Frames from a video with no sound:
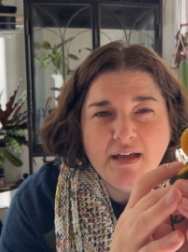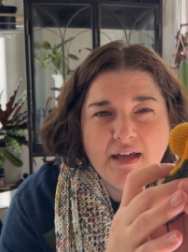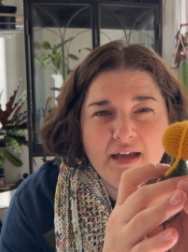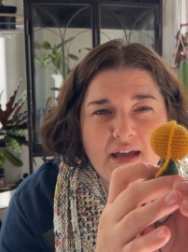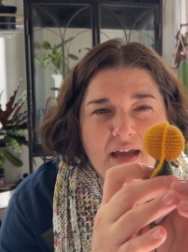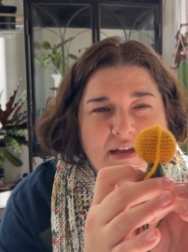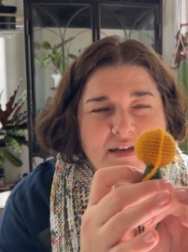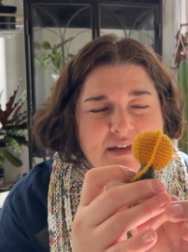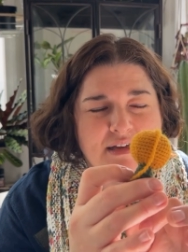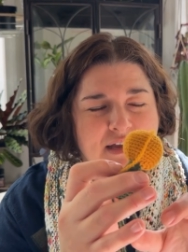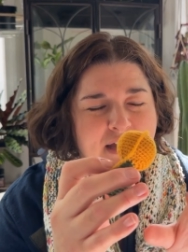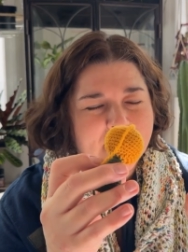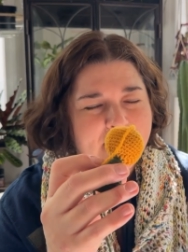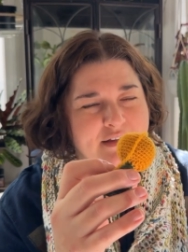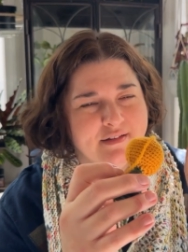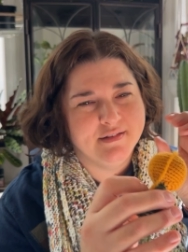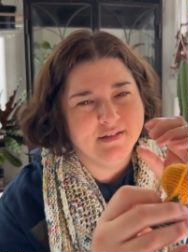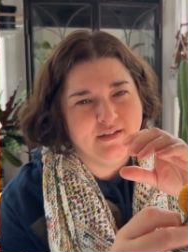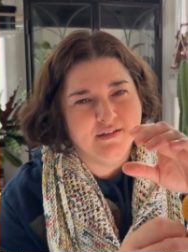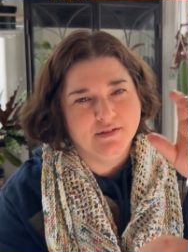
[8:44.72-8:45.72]
and he
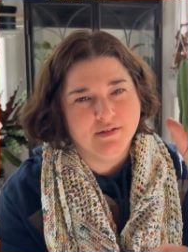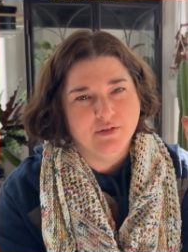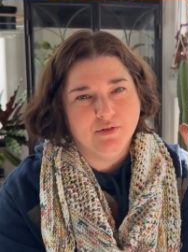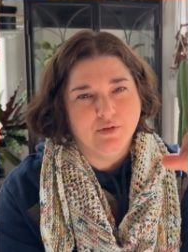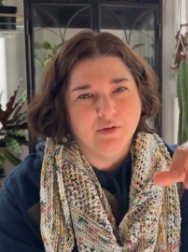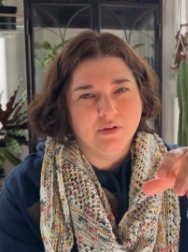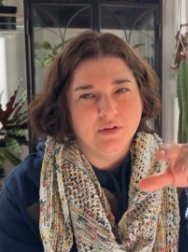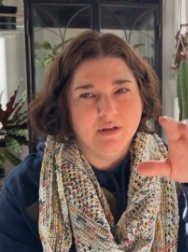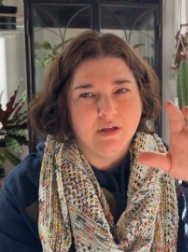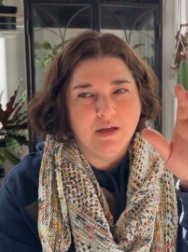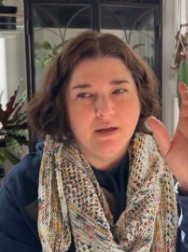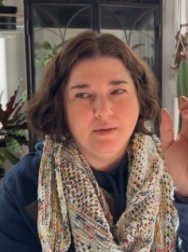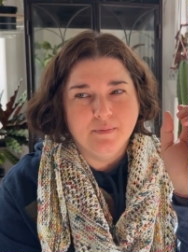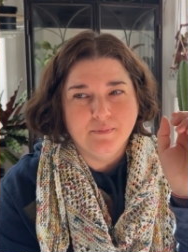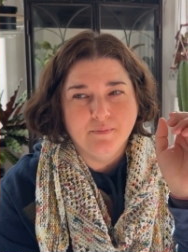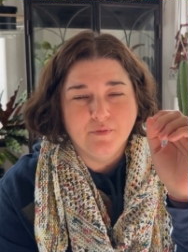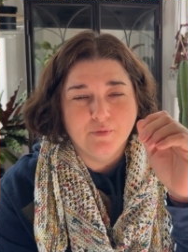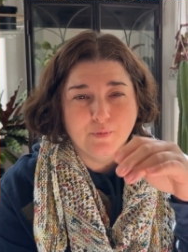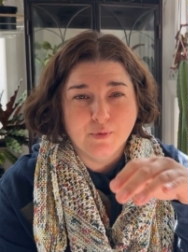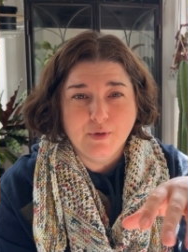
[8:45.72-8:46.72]
has these little
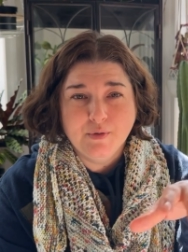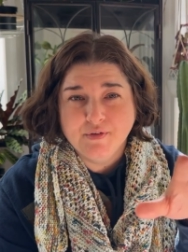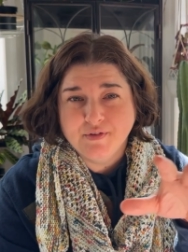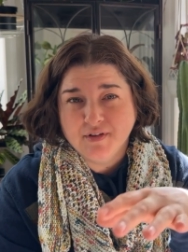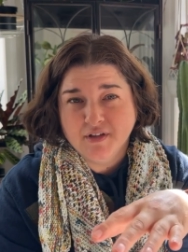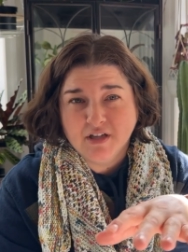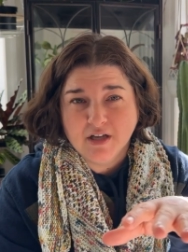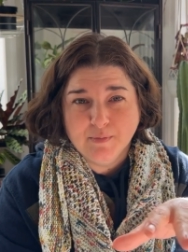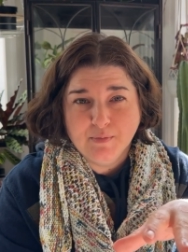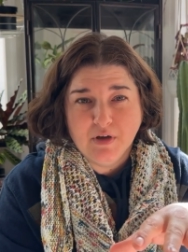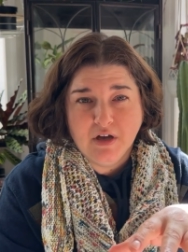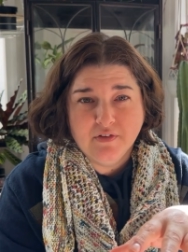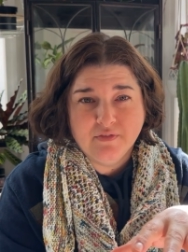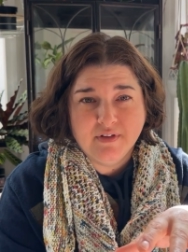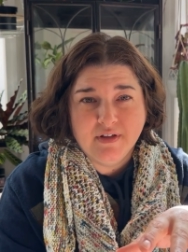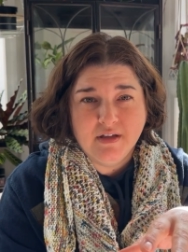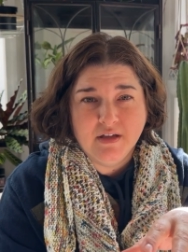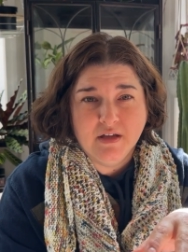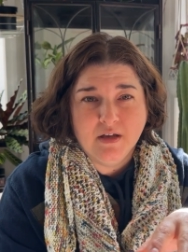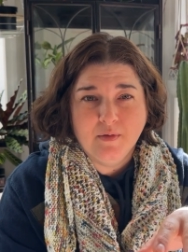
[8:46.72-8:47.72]
um, roots that come off
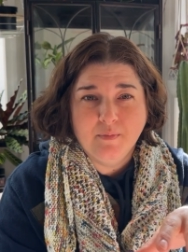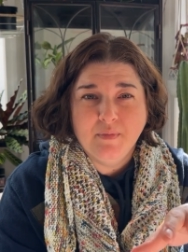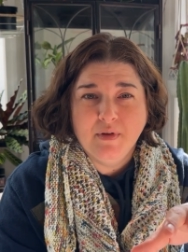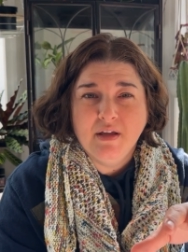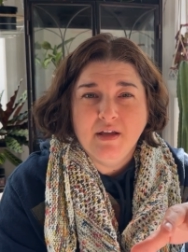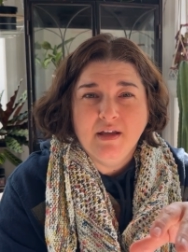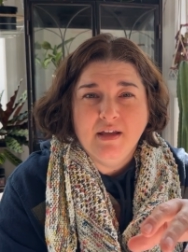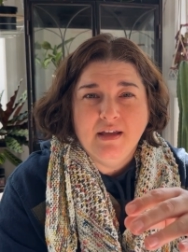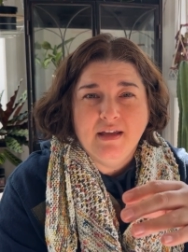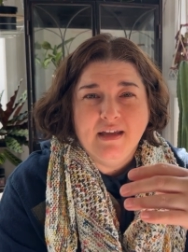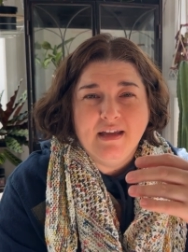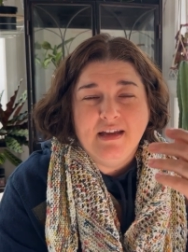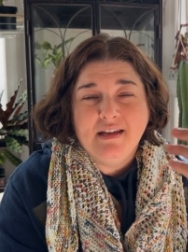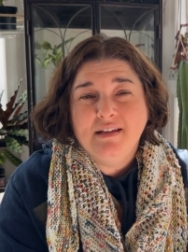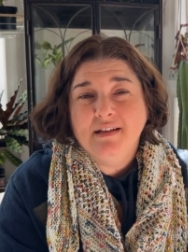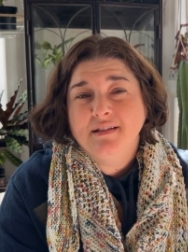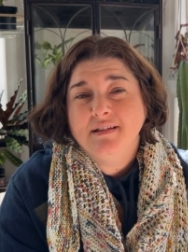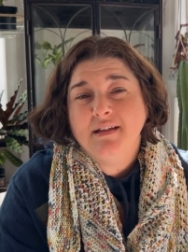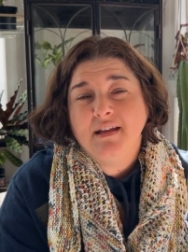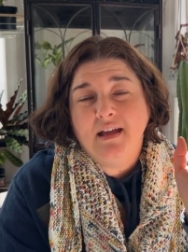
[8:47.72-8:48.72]
of him. He
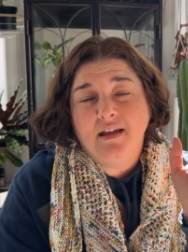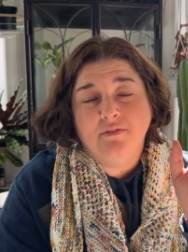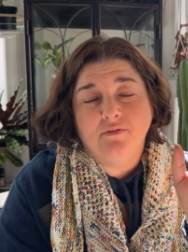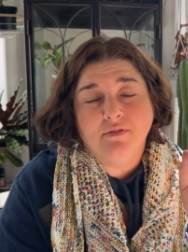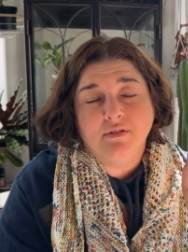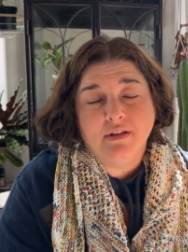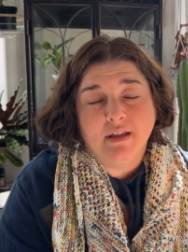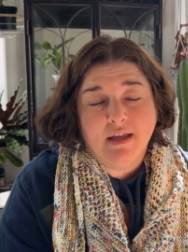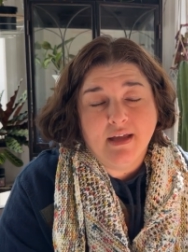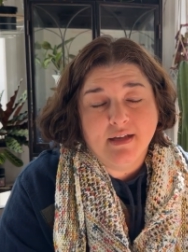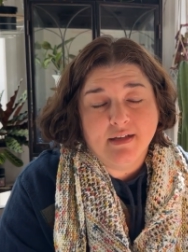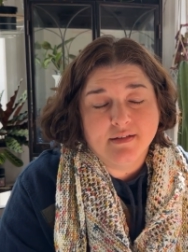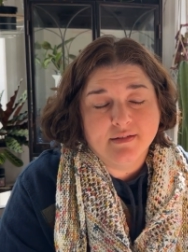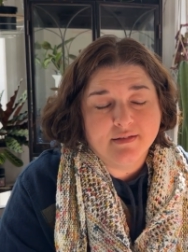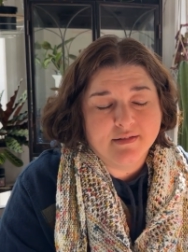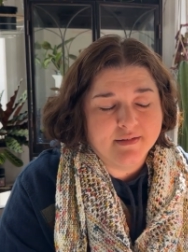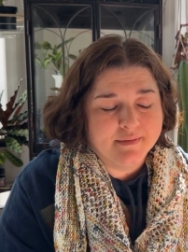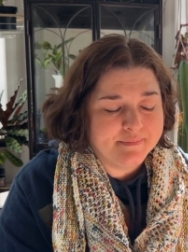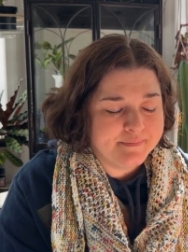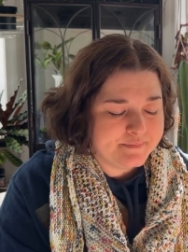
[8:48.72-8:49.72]
doesn't have
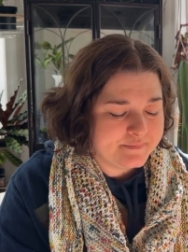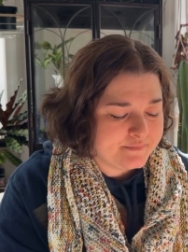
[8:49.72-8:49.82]
legs.